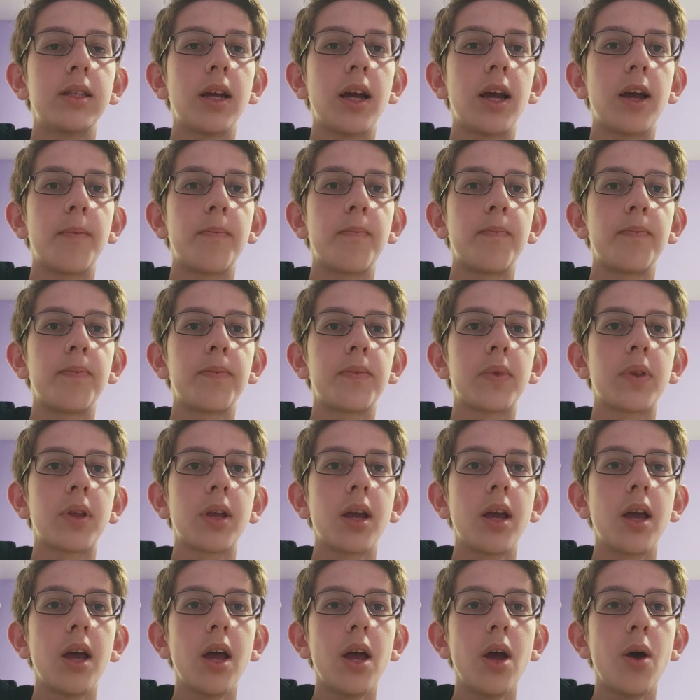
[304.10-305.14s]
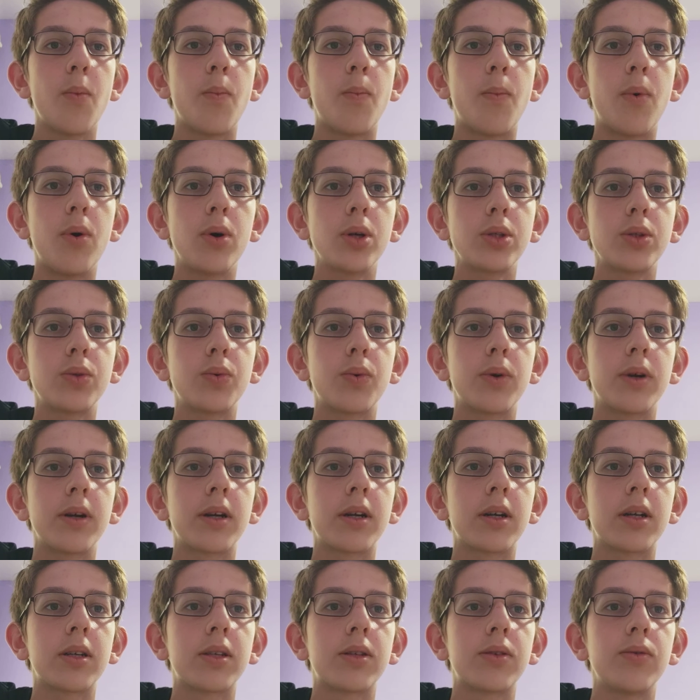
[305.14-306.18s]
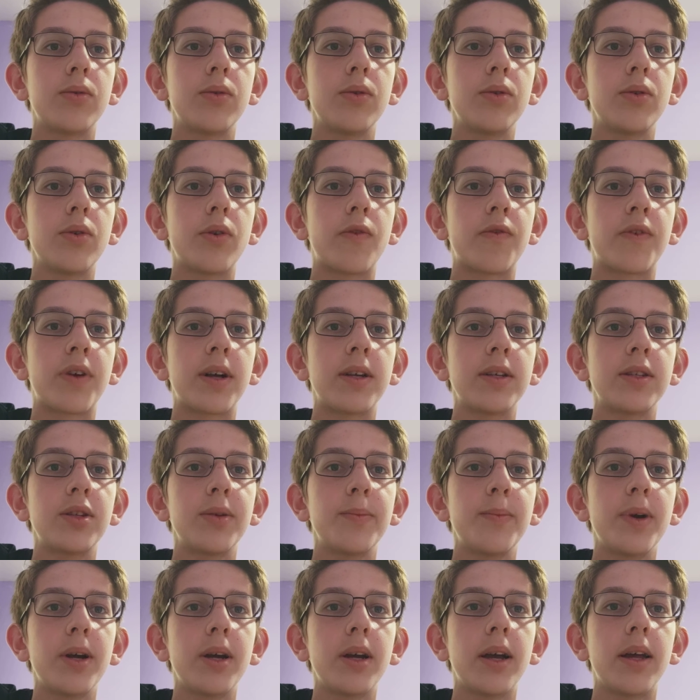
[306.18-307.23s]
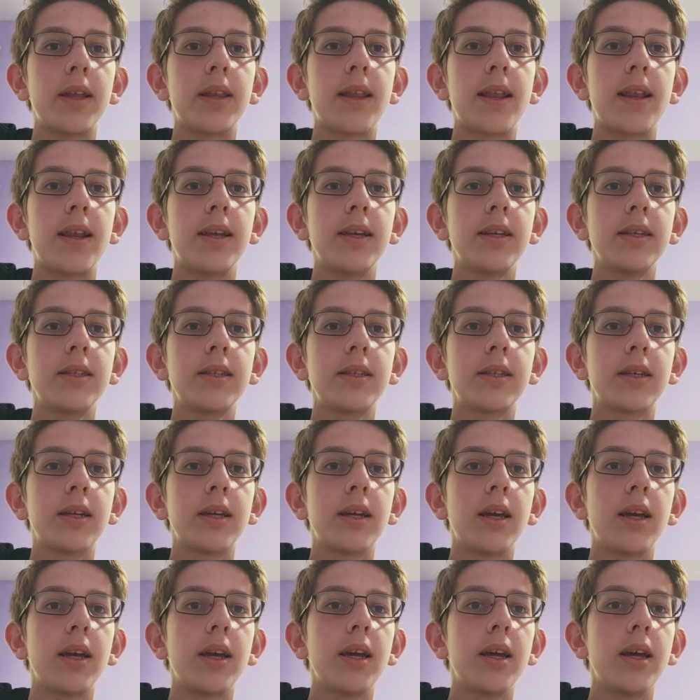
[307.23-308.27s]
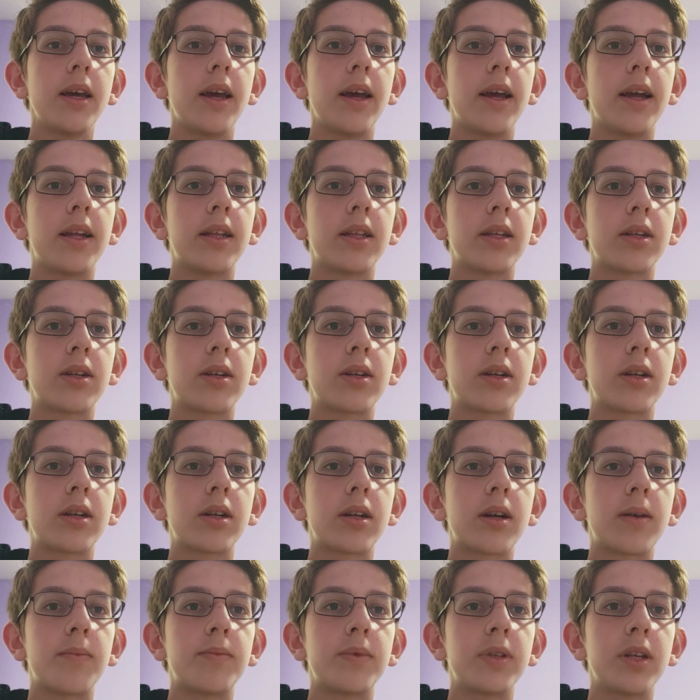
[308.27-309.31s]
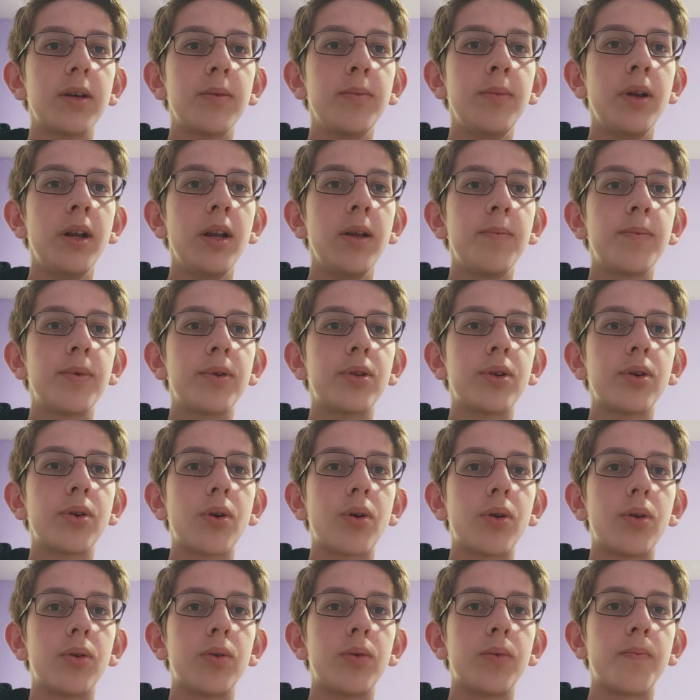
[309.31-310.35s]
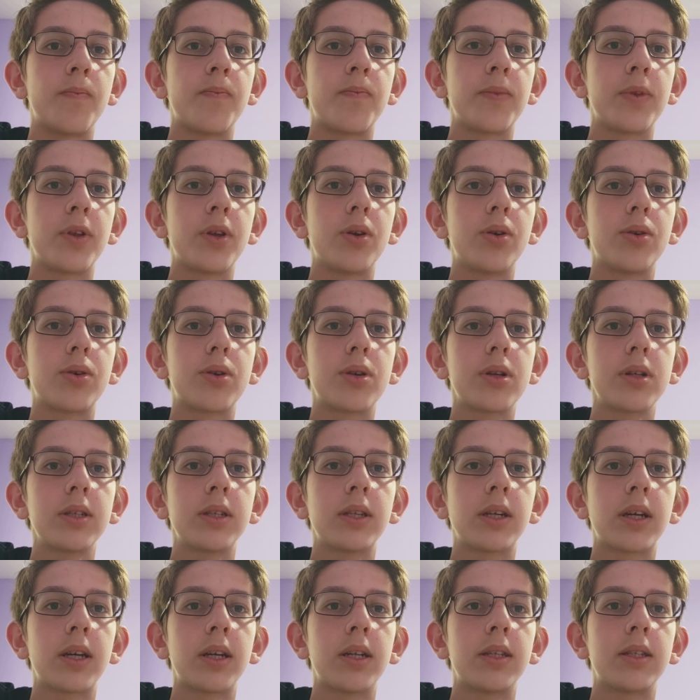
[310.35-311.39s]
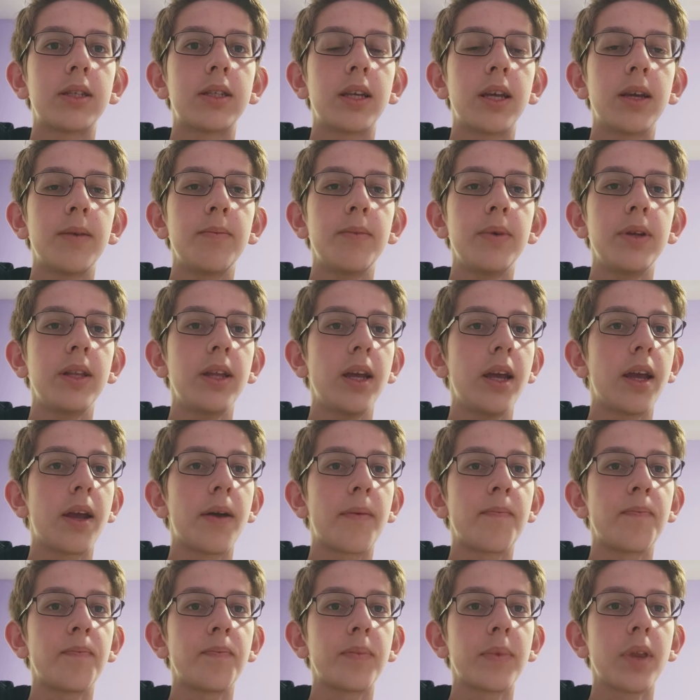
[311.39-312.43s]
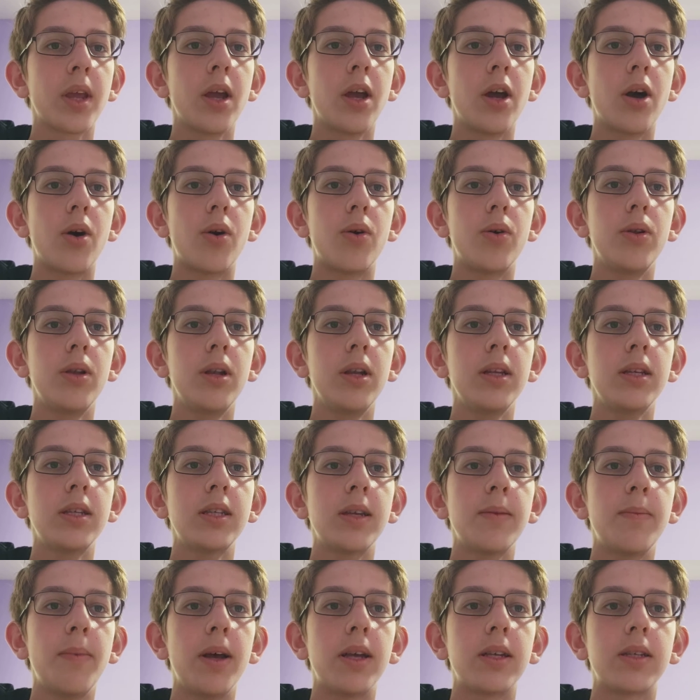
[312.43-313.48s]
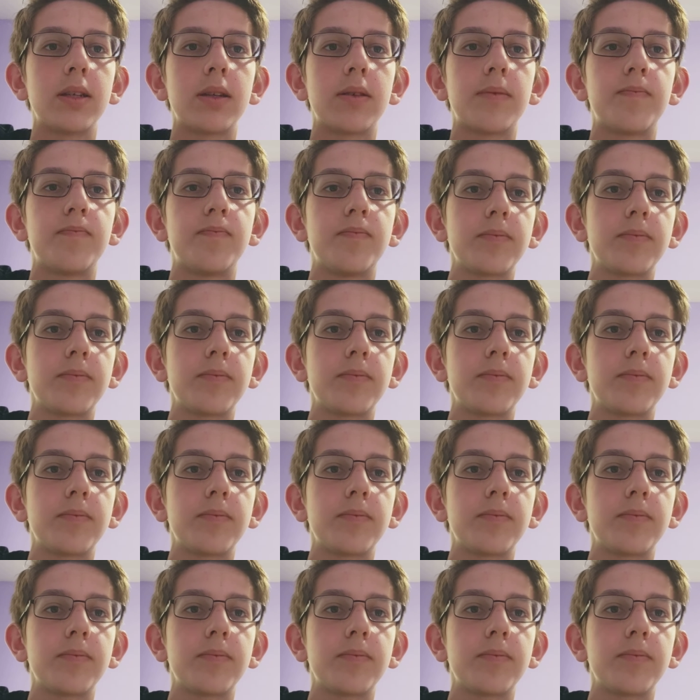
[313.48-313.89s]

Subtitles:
time. Most were a result of customer analysis and compatibility protocol. Users had same idea, only the best.